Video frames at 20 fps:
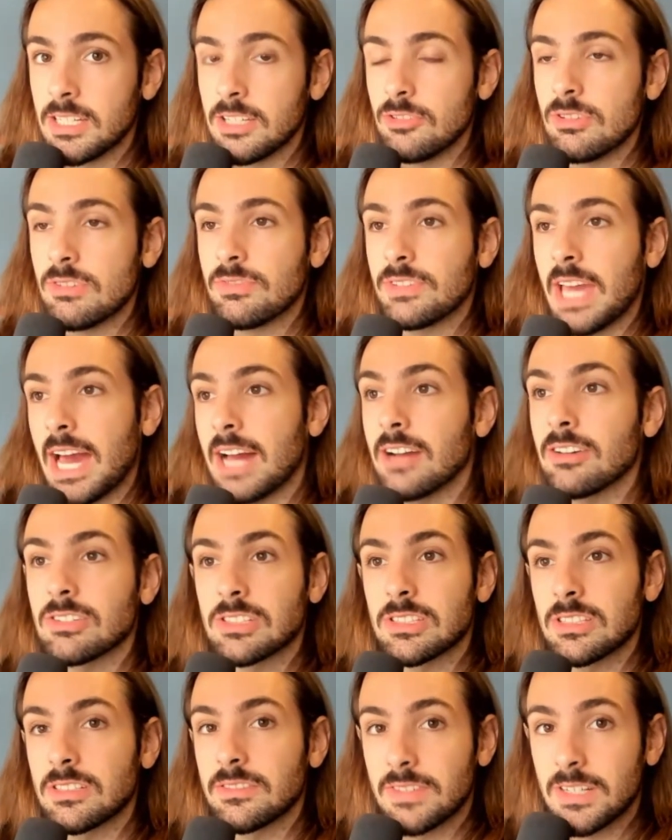You have Caris
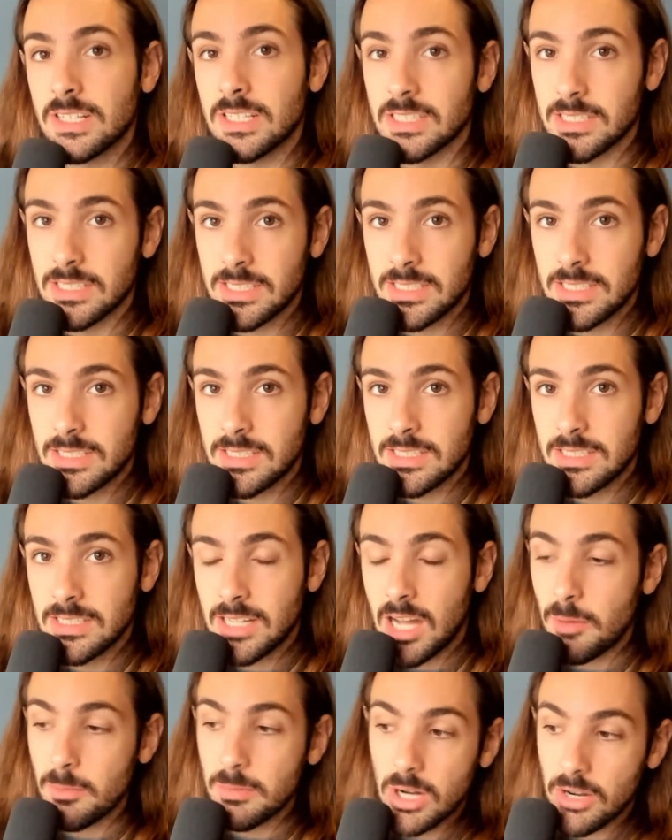LeVert
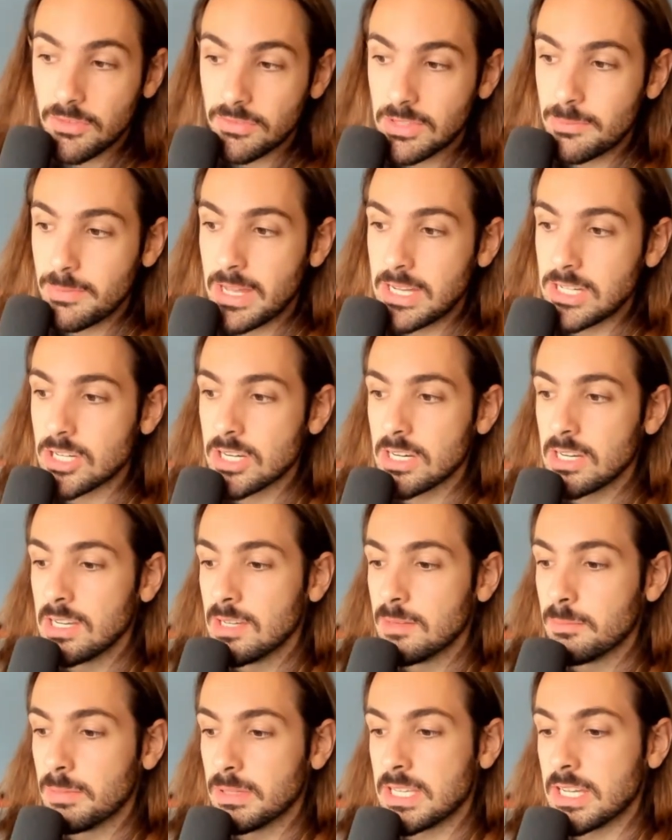coming off the bench,
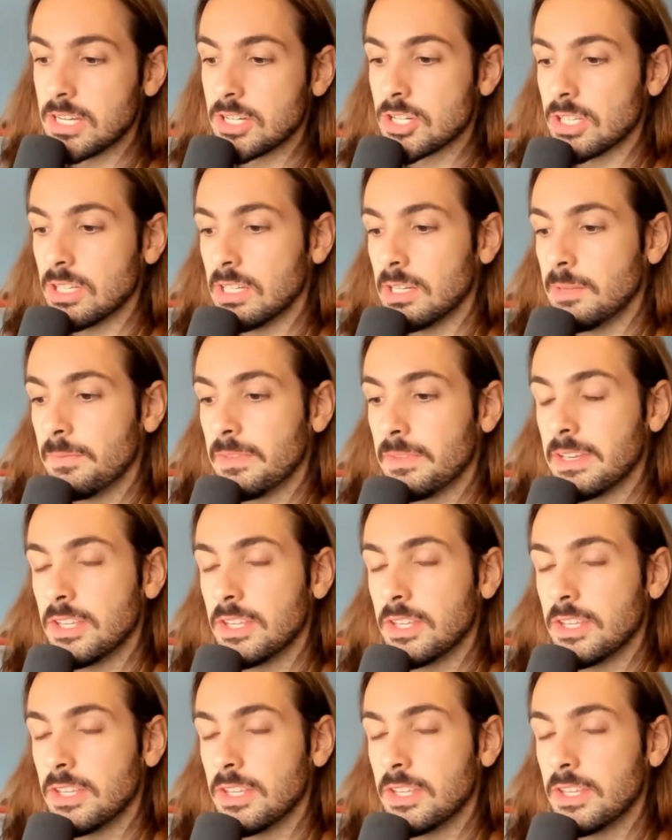potentially.